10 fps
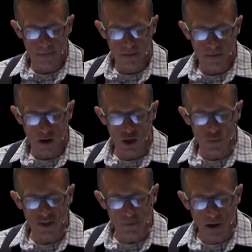Are you
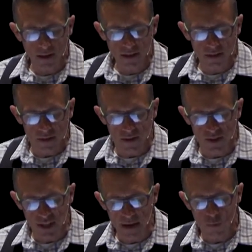responding the
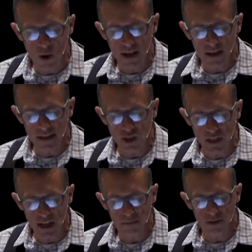same way each
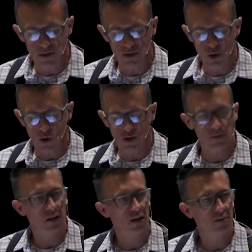time this
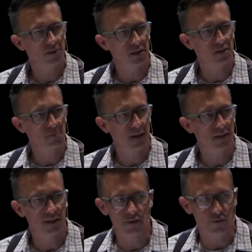discouragement comes,
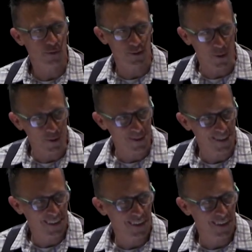expecting different results?